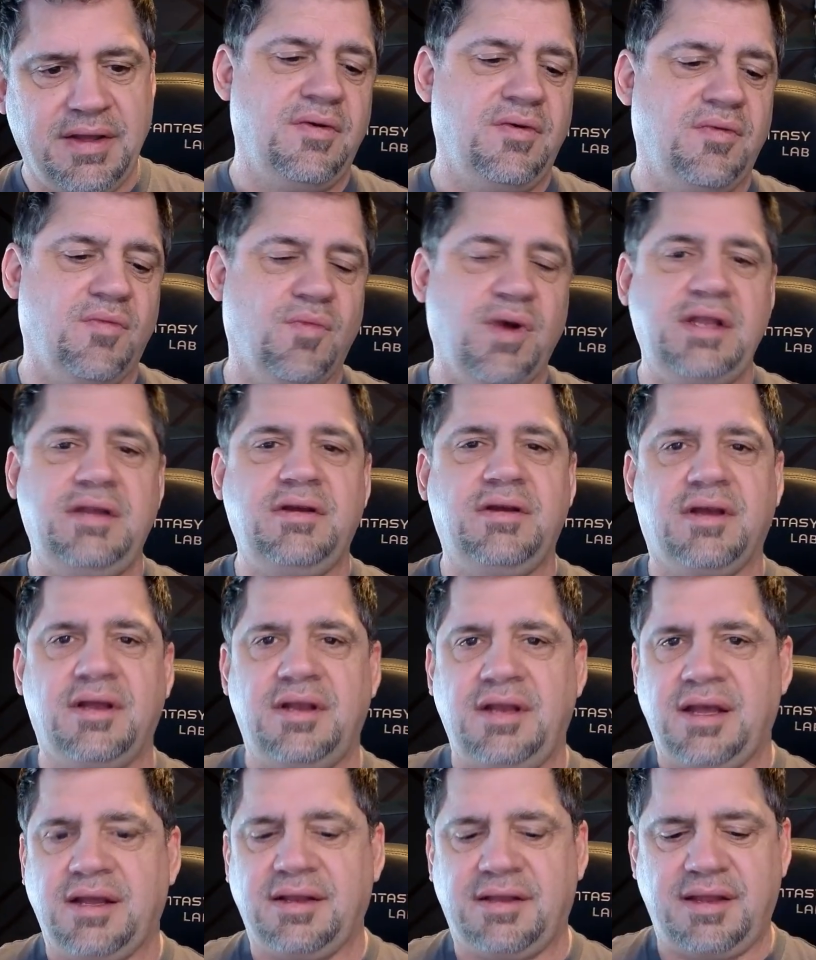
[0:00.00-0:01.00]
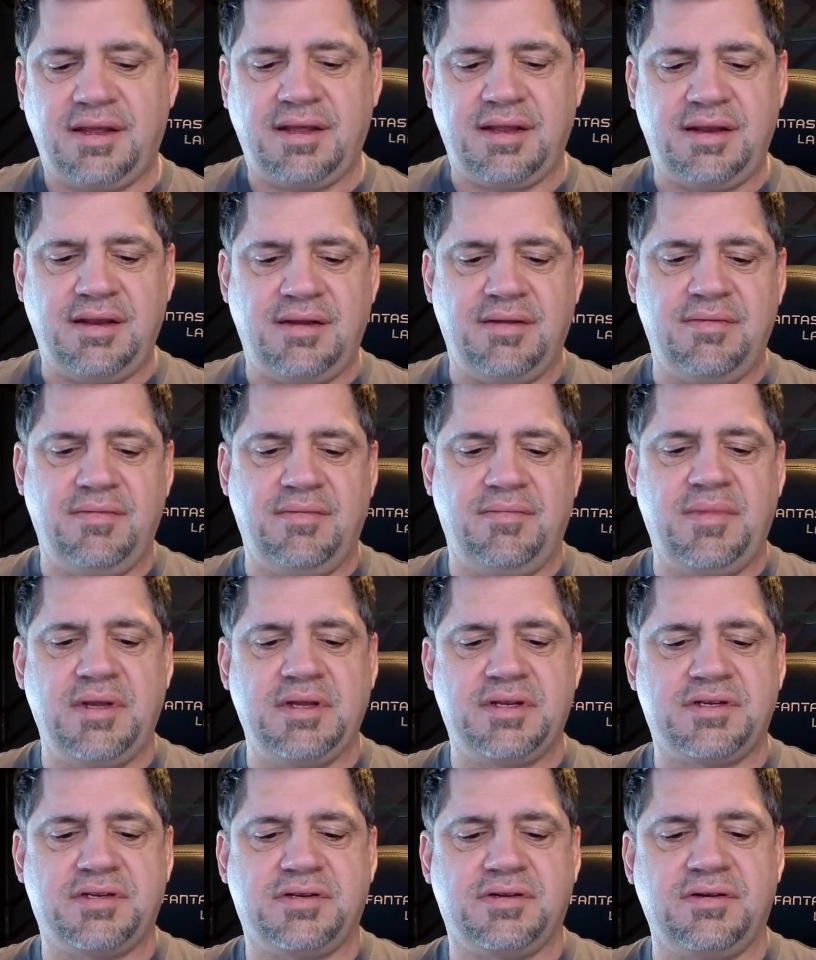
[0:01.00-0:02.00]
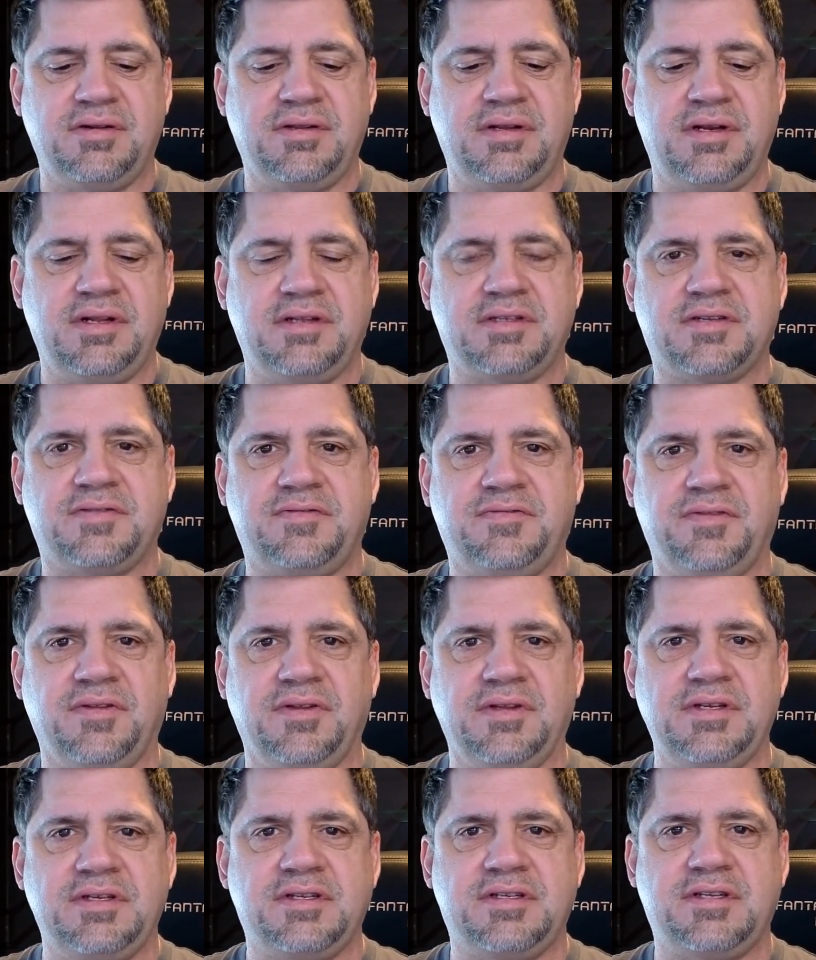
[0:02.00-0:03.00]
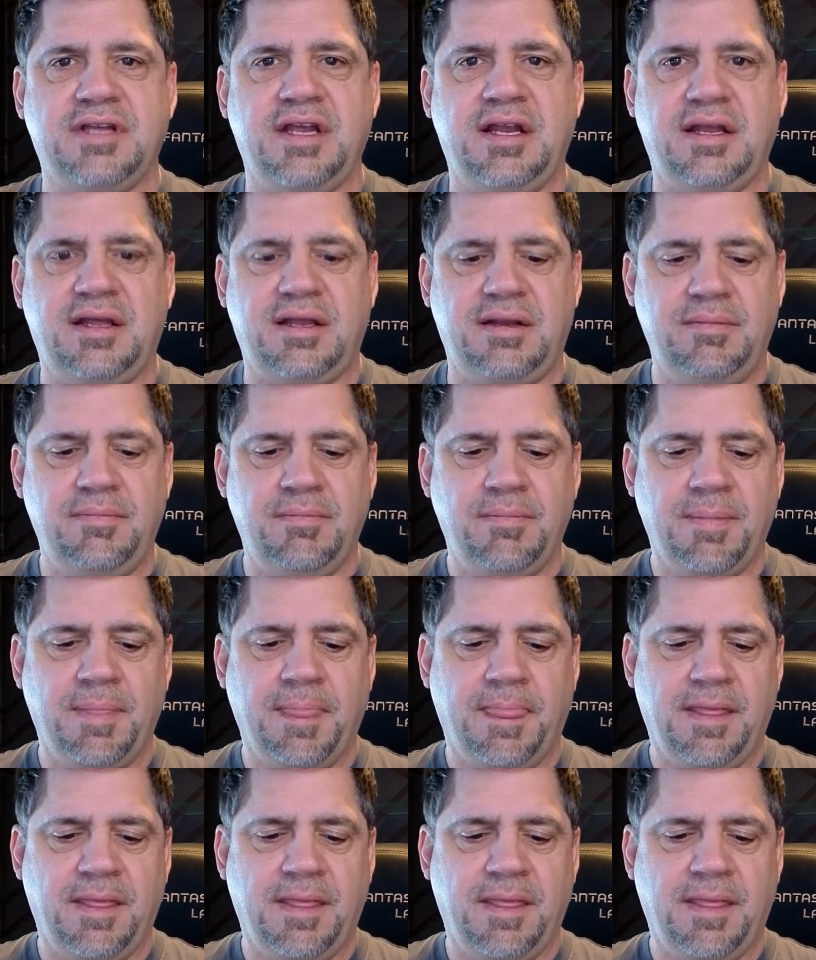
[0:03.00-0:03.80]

When you connect it, make sure that it's fully seated.